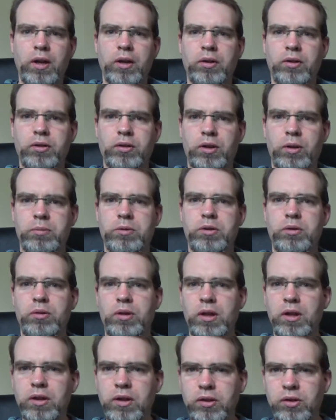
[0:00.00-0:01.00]
so I'm
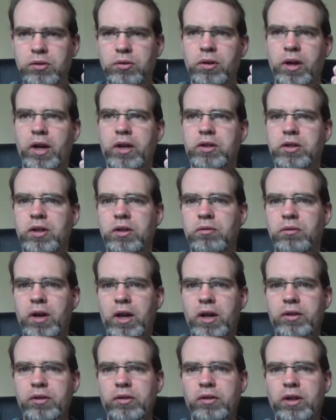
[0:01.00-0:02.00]
shooting in this direction
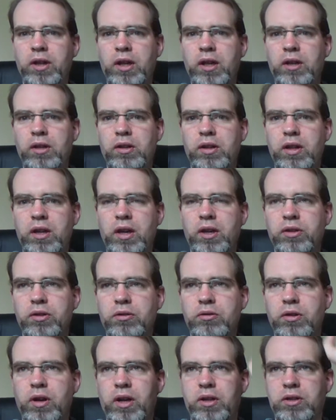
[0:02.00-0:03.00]
rather than the
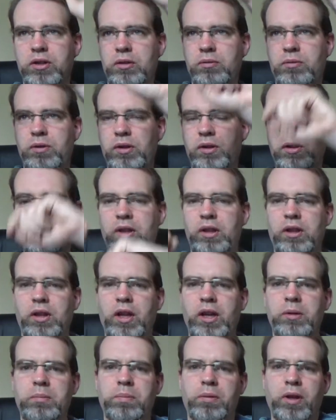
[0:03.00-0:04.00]
other direction with the
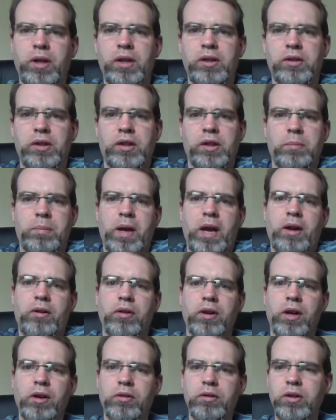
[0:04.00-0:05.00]
light blazing in the
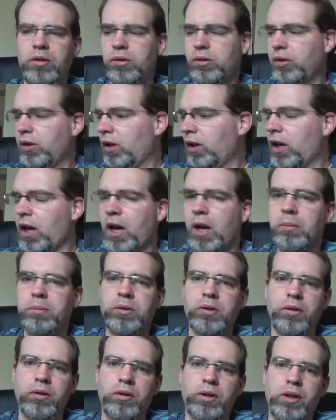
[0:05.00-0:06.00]
background using an
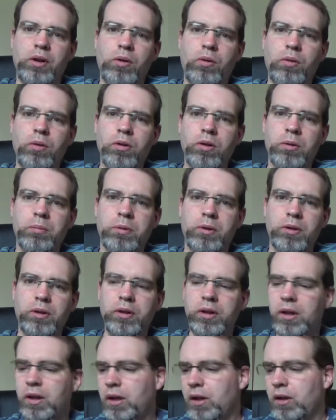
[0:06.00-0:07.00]
absolutely
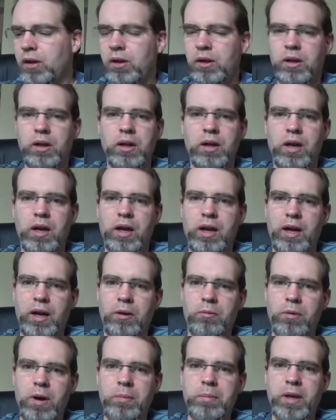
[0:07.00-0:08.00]
horrible
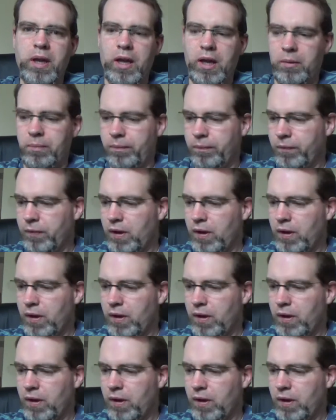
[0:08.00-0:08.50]
webcam.